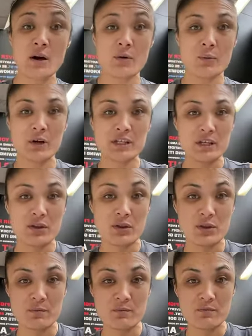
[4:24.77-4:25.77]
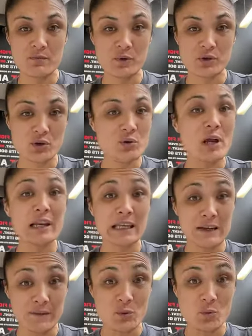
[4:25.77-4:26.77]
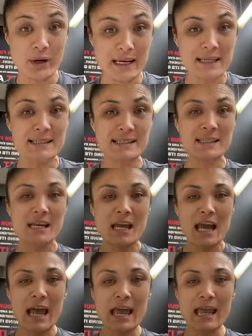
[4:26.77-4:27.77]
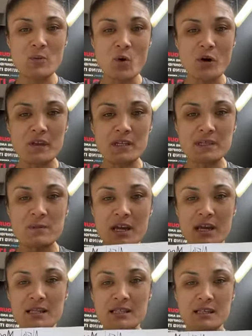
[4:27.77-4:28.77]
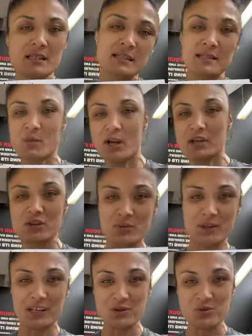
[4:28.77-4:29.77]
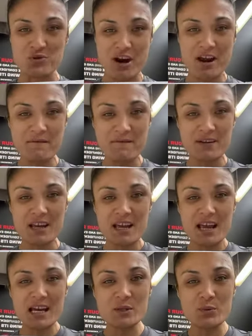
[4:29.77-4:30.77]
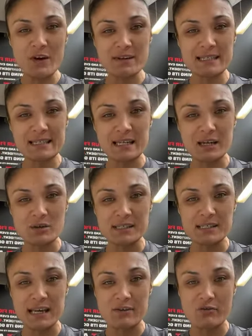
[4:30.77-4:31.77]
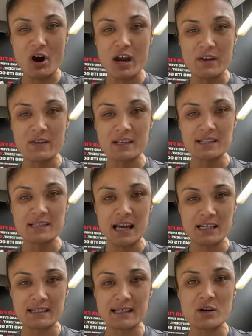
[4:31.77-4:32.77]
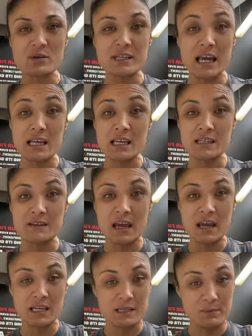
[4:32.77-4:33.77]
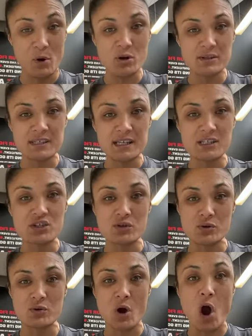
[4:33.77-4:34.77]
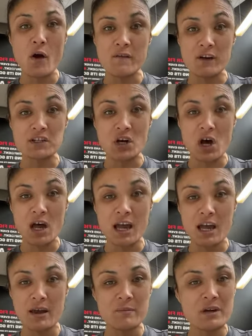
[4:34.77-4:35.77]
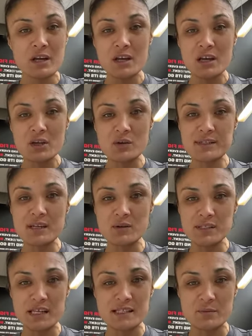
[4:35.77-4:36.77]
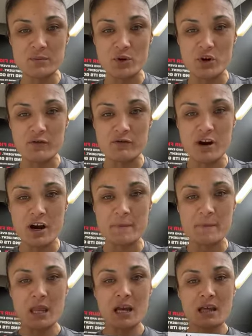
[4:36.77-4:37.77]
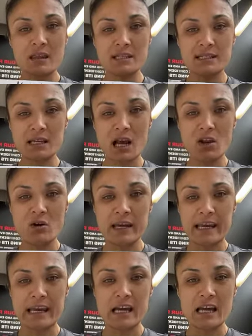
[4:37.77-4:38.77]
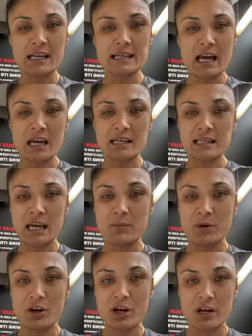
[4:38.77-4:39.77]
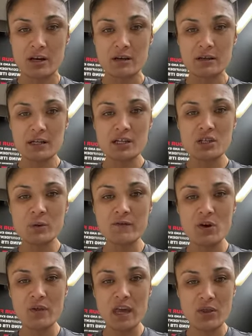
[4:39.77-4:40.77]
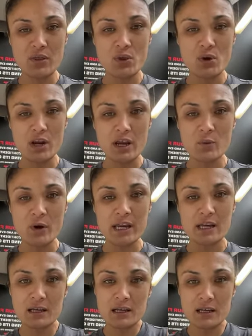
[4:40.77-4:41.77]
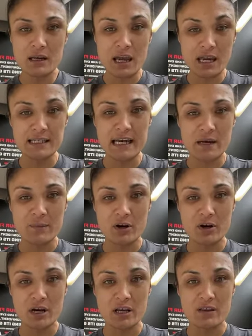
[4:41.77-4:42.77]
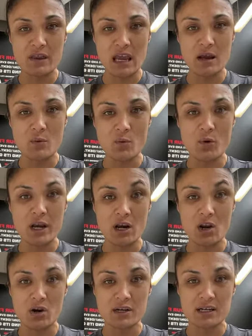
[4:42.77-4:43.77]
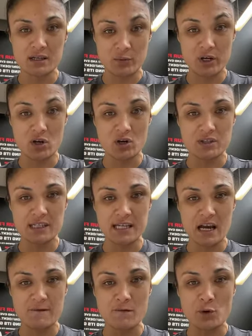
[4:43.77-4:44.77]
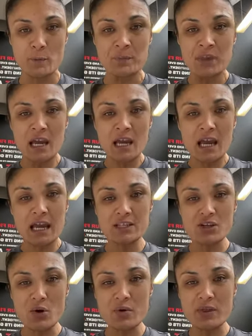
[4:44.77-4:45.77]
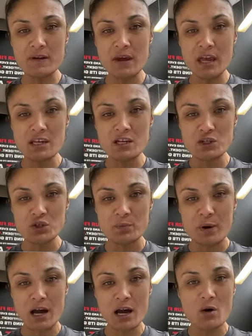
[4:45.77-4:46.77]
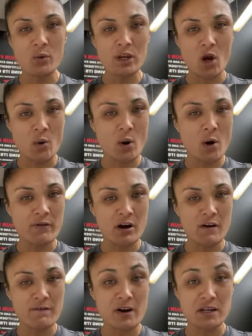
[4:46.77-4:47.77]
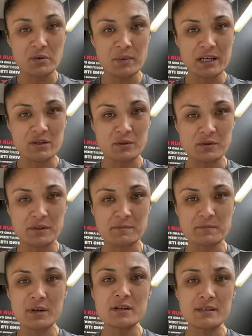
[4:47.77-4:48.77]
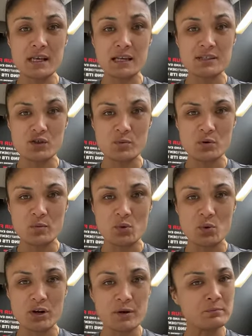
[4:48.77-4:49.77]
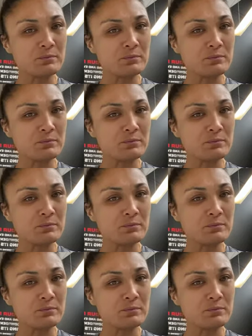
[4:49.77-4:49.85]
we'll do 11 weeks. And what this means, and this is my little graph, is we have a skill set, right? This is our skills as boxers. Over time, your skill sets improve, right? This along here is our intake period. So we've got that 13-week intake period that we locked it down for. And so the initial part, we go over our fundamentals, because that's super important.